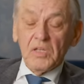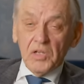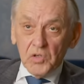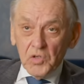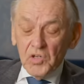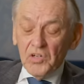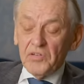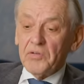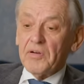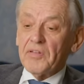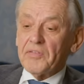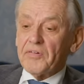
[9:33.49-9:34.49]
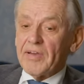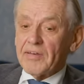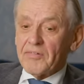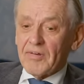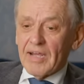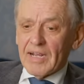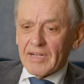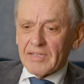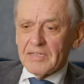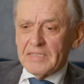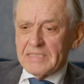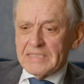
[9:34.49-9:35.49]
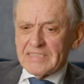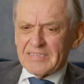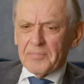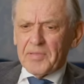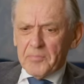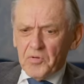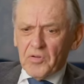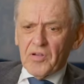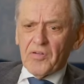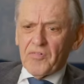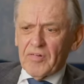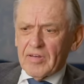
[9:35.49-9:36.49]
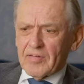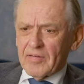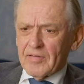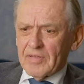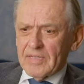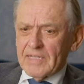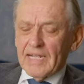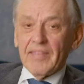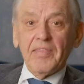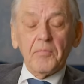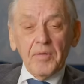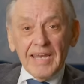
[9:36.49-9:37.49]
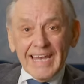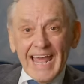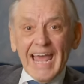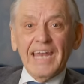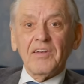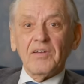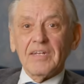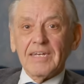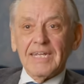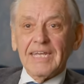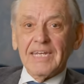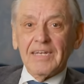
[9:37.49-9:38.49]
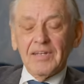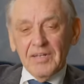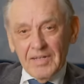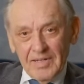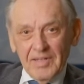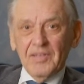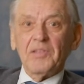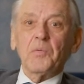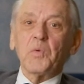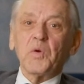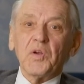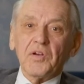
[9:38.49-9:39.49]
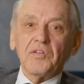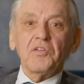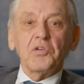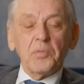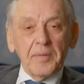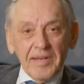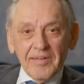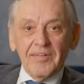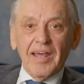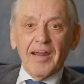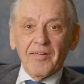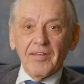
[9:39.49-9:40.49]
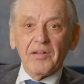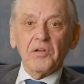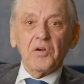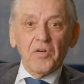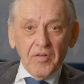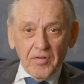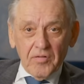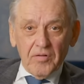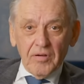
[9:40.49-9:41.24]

Good, you're on the right track. Something more concrete. And then we landed in the word humanitarian corridor,